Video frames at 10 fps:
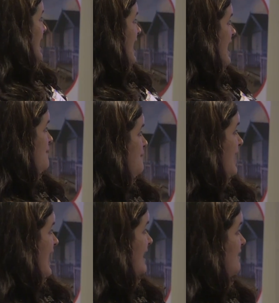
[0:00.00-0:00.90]
And
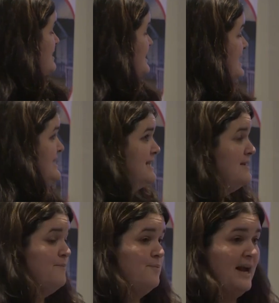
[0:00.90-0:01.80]
I did,
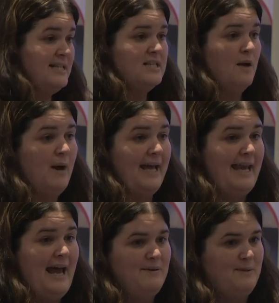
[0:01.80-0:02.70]
the practice I work
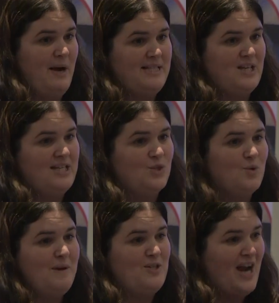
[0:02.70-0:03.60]
at now is the practice I did
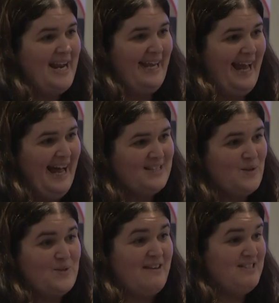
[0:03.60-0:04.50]
all my training at.
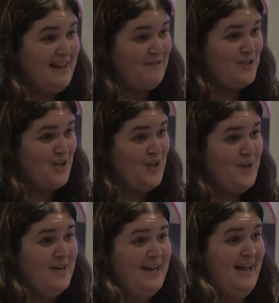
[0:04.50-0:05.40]
So I was there as an
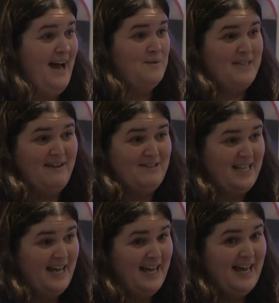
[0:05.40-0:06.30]
F2, I was there as
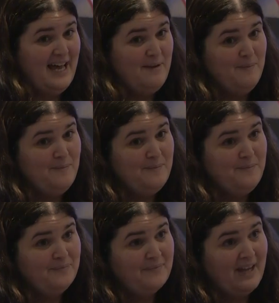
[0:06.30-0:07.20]

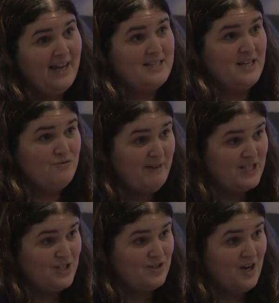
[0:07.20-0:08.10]
a
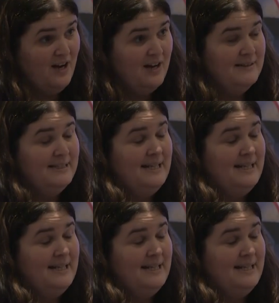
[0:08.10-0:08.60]
registrar.